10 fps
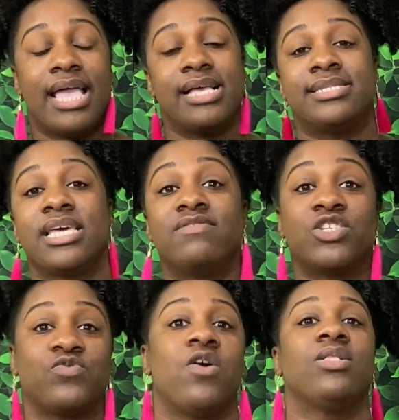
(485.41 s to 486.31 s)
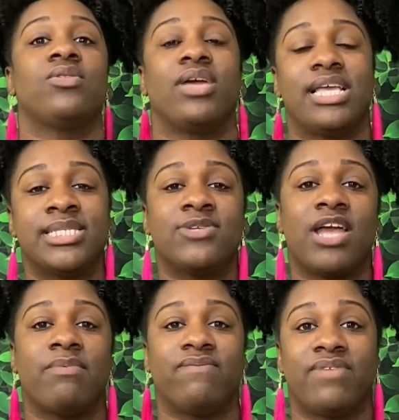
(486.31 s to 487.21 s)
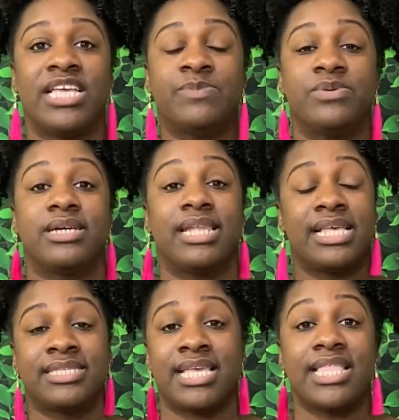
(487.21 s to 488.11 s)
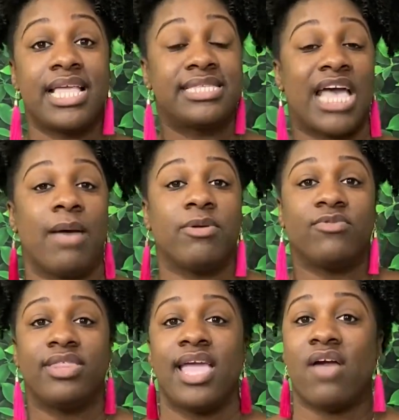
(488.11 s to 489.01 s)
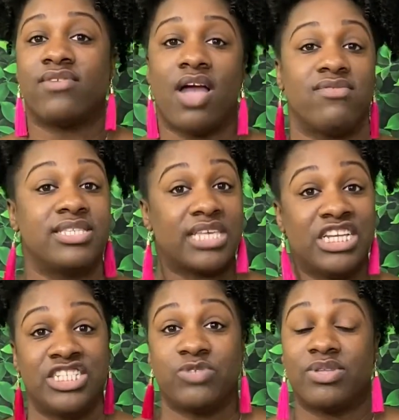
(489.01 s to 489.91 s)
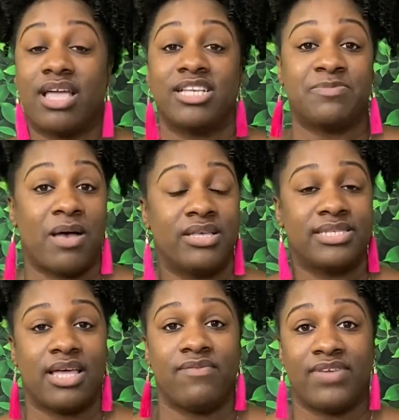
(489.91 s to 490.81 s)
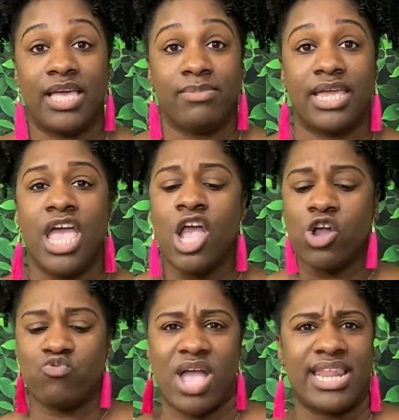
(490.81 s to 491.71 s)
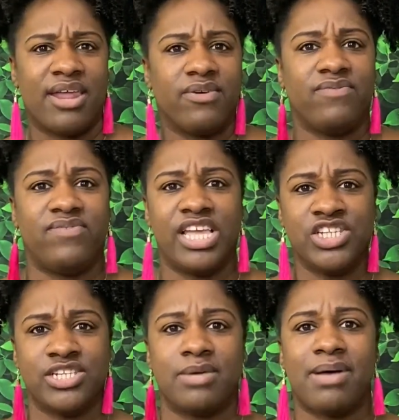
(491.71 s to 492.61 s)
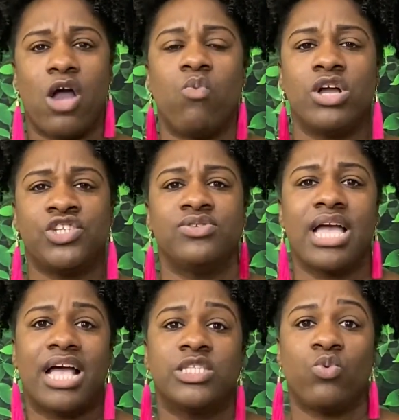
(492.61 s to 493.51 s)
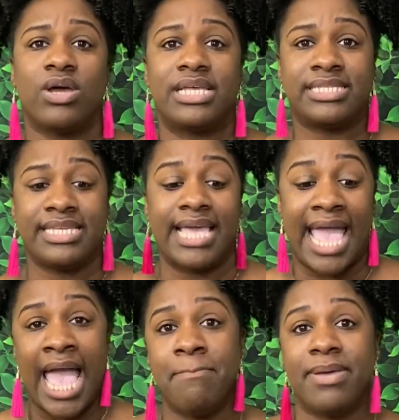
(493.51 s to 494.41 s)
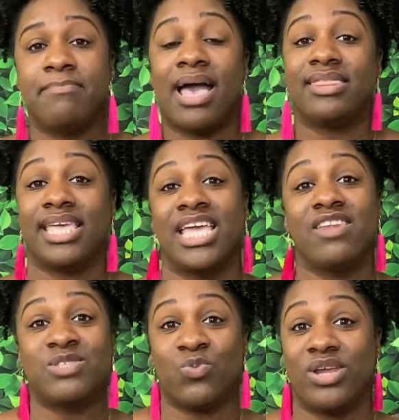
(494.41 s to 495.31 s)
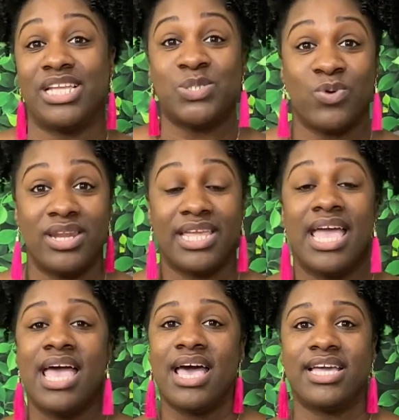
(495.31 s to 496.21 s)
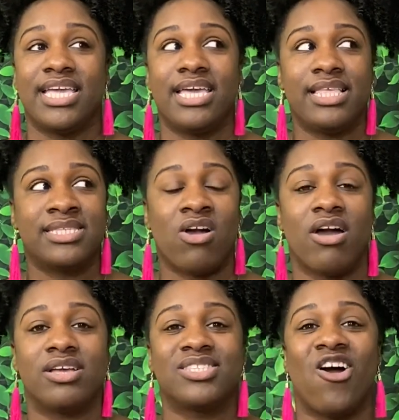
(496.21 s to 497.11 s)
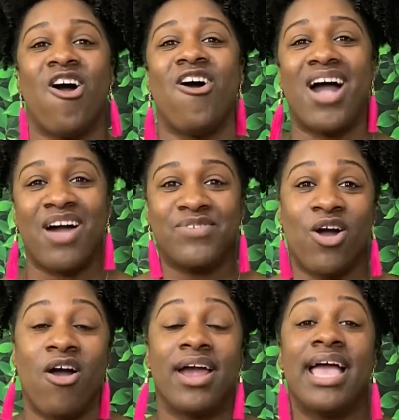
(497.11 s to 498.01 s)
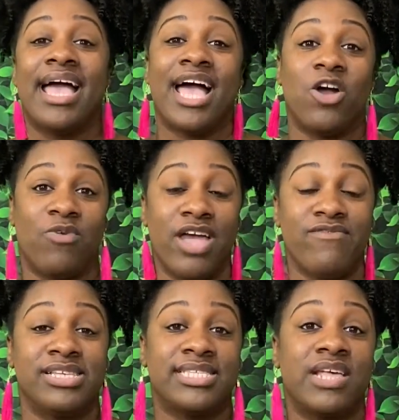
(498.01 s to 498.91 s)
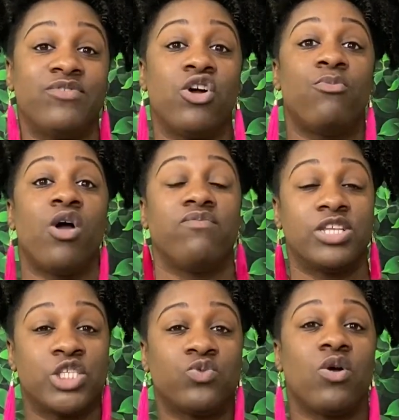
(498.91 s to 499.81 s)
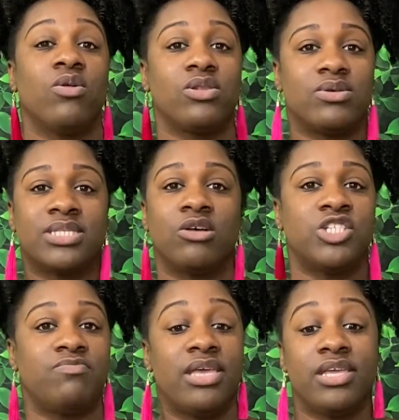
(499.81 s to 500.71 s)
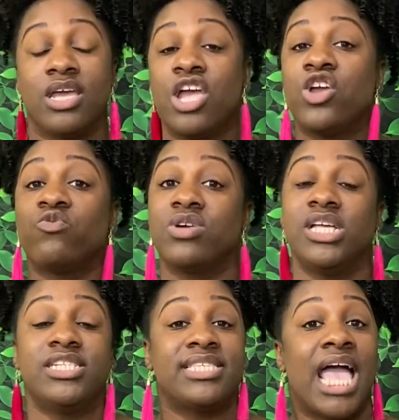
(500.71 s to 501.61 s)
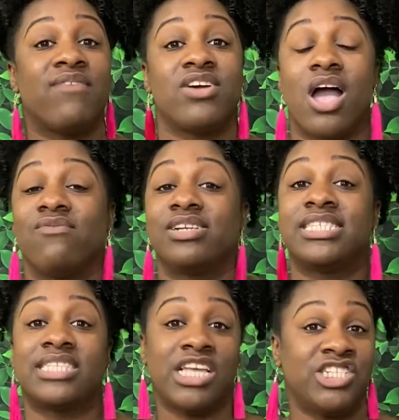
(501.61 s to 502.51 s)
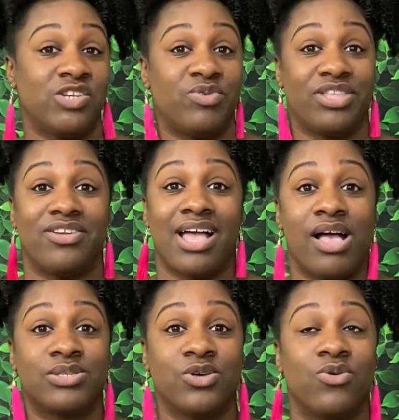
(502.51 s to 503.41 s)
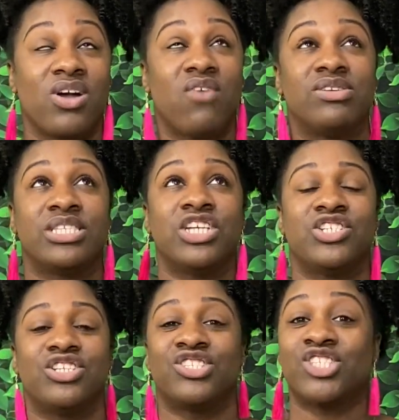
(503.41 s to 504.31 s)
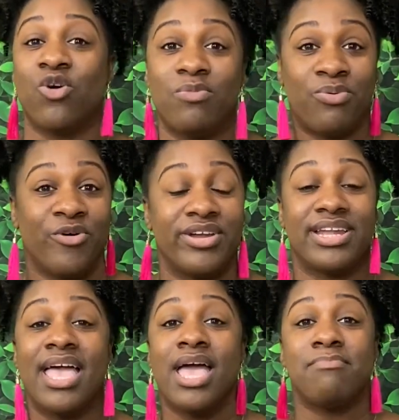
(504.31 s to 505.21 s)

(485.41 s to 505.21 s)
Instead of scrolling on Instagram and Facebook, let's take that time and really have conversations with our spouse and our family. Write out a vision about what you guys want to see happen by the end of 2020. Again, this caught us all off guard. However, instead of doing more of the scrolling on social media, really just have conversation within your household. Conversation is so important.